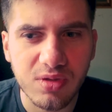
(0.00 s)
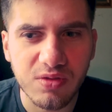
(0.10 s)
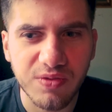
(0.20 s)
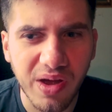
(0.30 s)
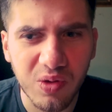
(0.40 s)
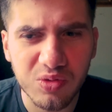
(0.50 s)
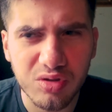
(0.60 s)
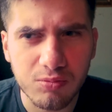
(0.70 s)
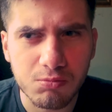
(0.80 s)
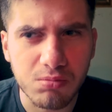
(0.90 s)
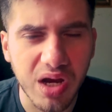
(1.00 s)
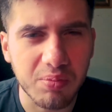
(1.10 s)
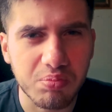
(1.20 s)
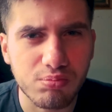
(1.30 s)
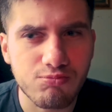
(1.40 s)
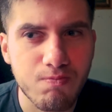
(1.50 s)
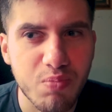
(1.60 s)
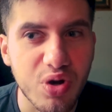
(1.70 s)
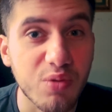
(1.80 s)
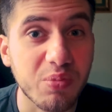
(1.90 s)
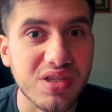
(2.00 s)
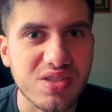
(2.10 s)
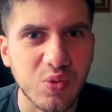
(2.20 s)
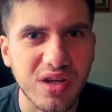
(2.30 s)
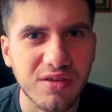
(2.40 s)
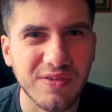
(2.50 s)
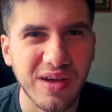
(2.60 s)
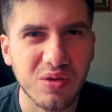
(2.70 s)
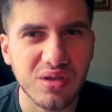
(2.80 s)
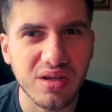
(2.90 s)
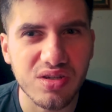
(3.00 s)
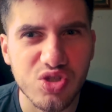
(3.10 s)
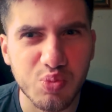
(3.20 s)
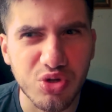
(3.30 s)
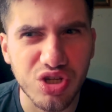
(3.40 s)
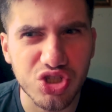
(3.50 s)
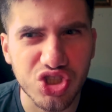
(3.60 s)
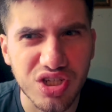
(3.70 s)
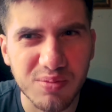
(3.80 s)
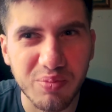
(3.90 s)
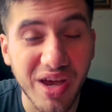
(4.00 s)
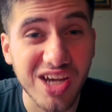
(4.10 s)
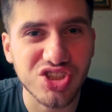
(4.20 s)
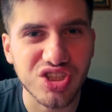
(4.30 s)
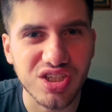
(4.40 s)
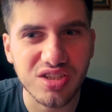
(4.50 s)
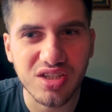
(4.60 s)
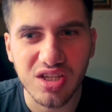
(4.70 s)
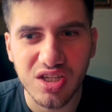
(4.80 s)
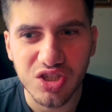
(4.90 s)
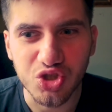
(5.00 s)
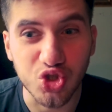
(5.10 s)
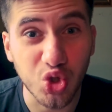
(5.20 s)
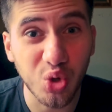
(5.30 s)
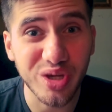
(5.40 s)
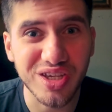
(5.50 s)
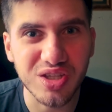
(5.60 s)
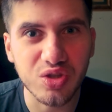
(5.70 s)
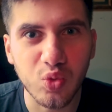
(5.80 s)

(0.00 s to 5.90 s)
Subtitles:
found my purpose, when I found an inspiration and passion and joy in the